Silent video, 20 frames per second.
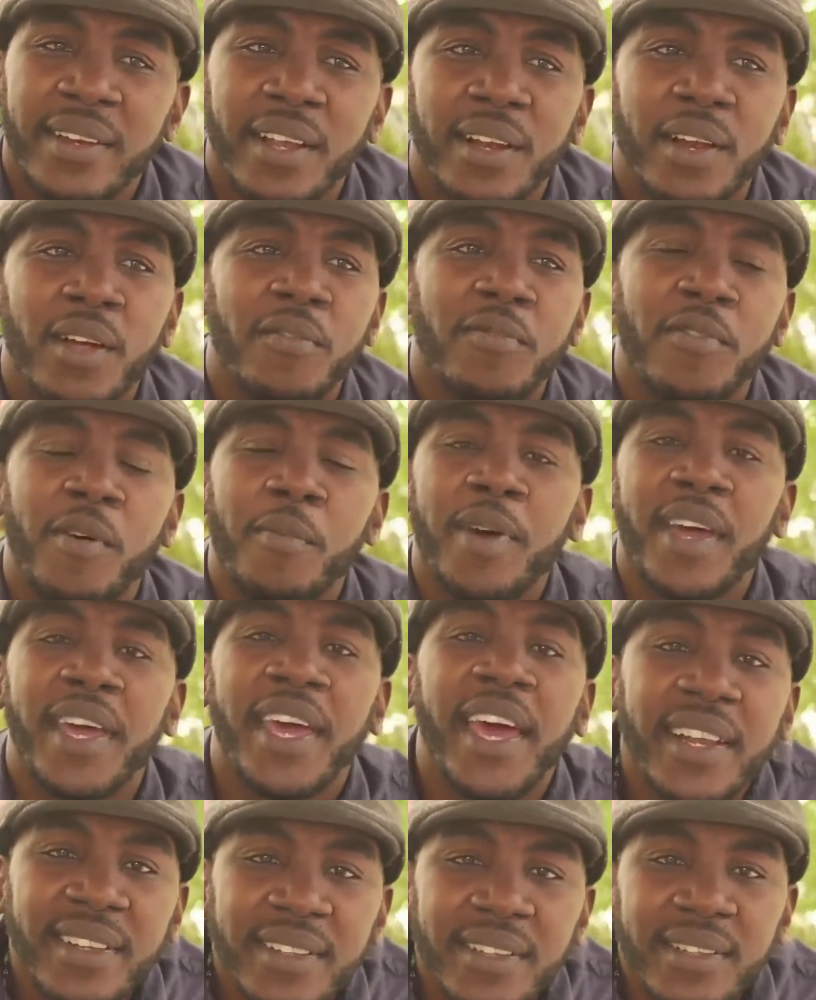The love what I
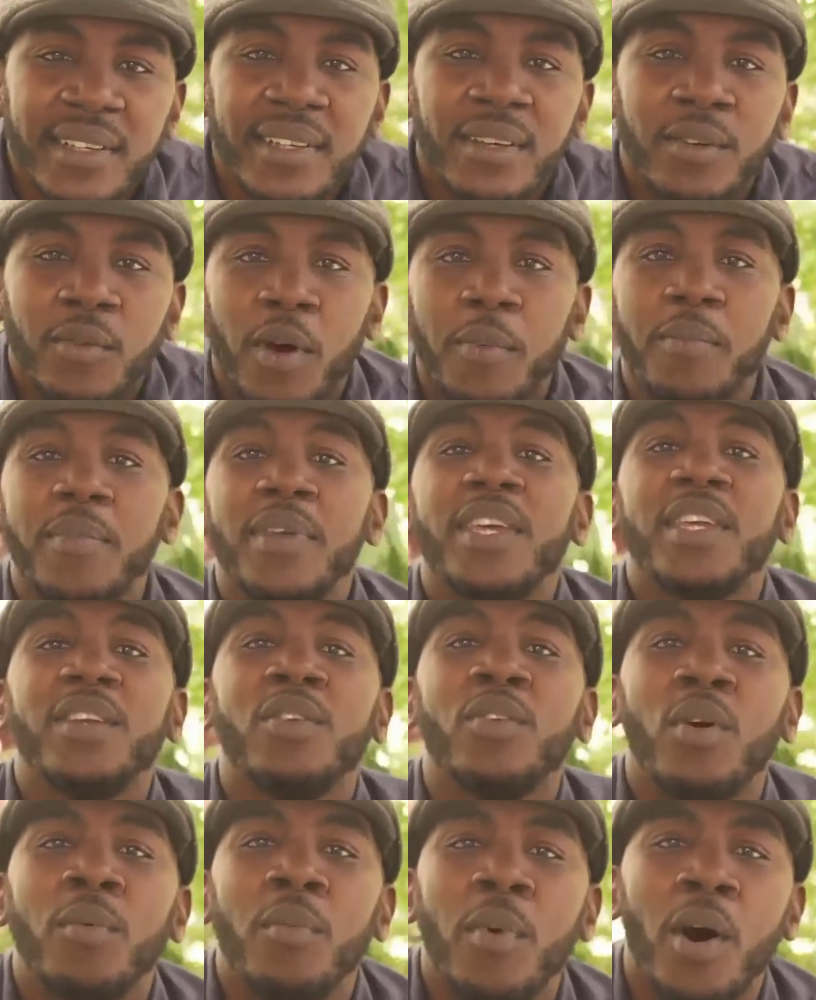get, what me
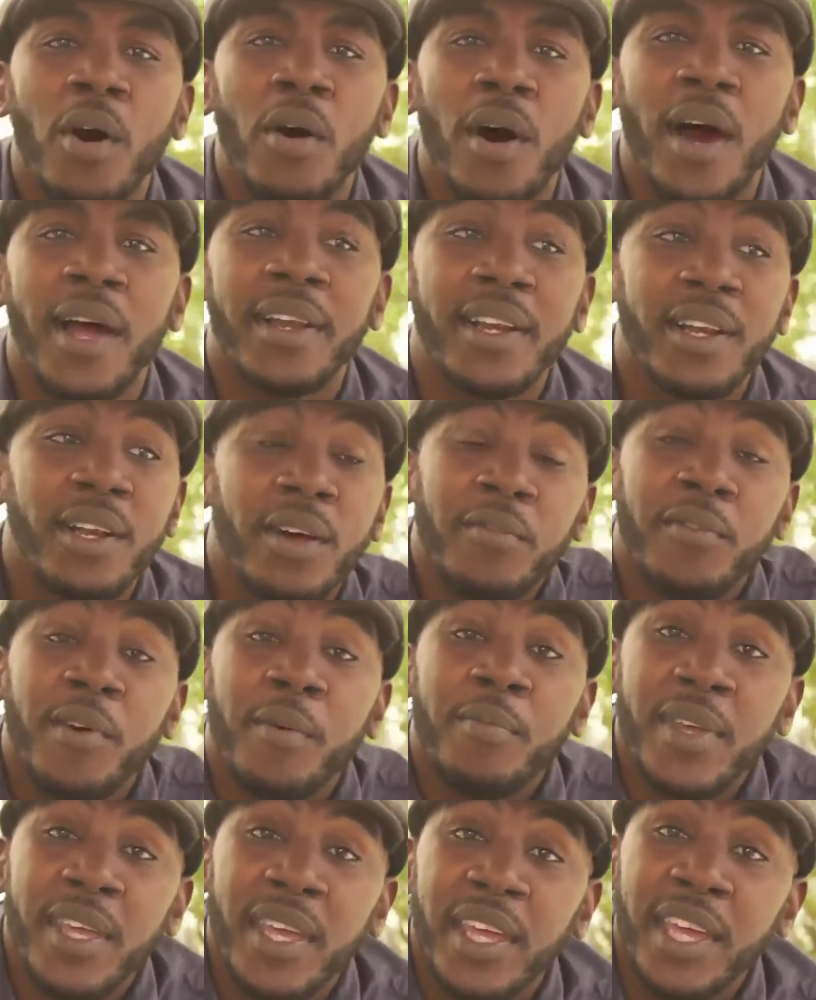know about and the love
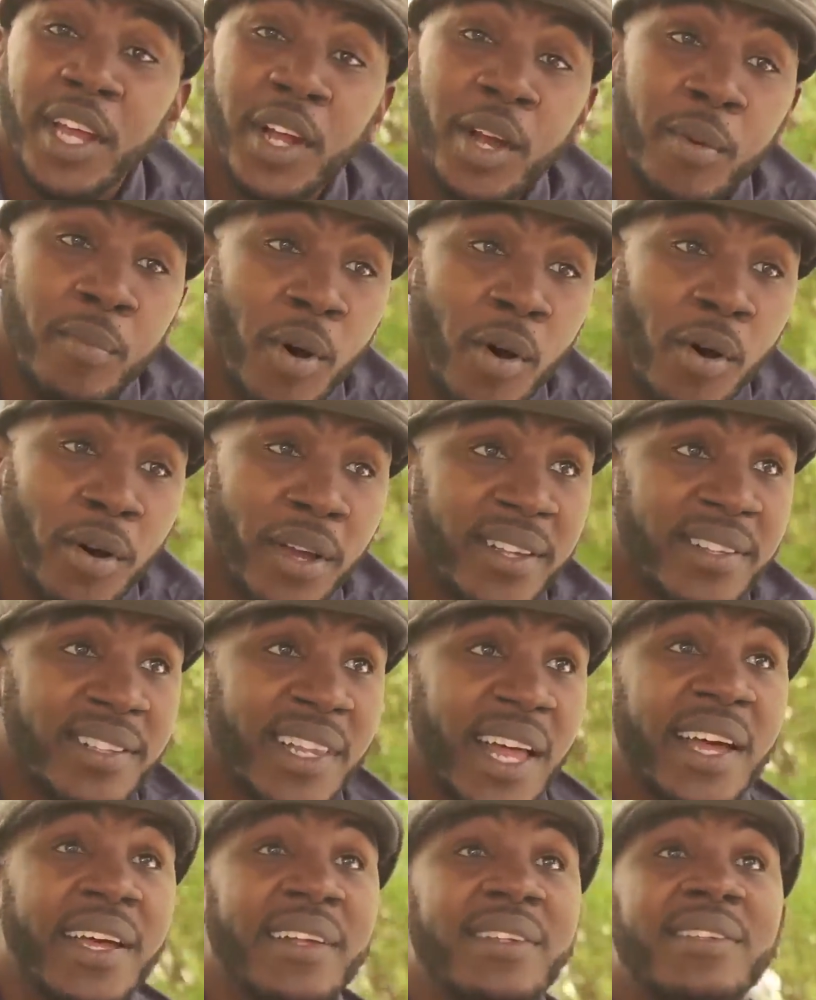what me hear about
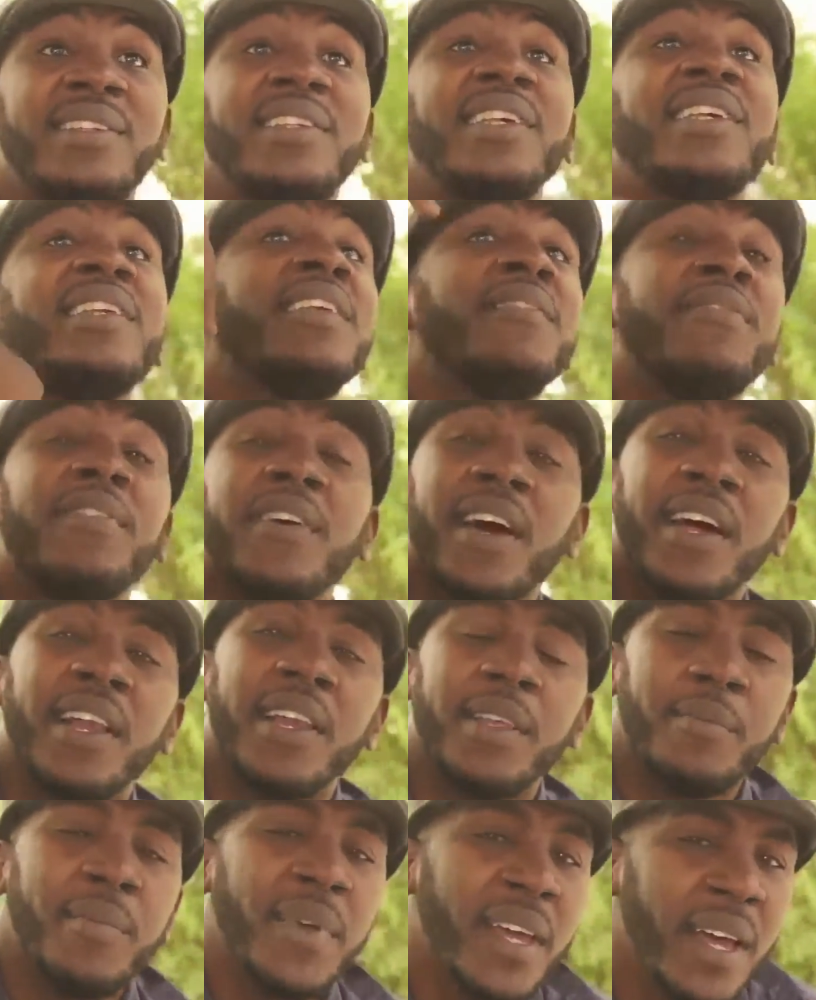is like
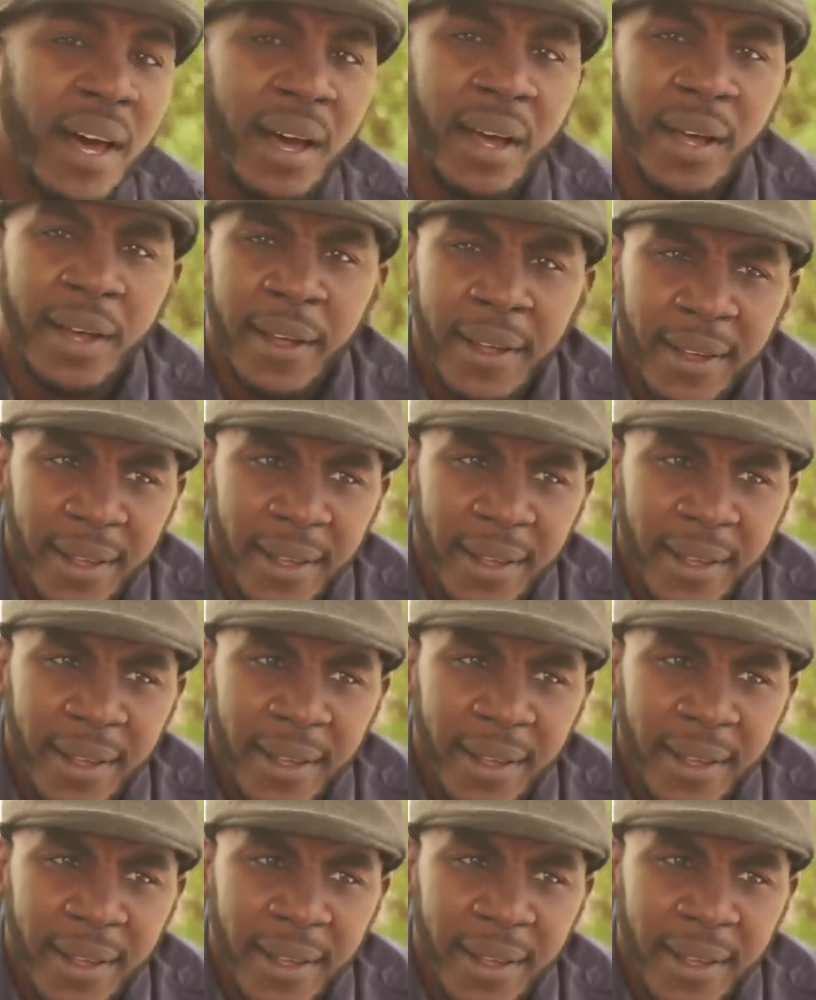significantly bigger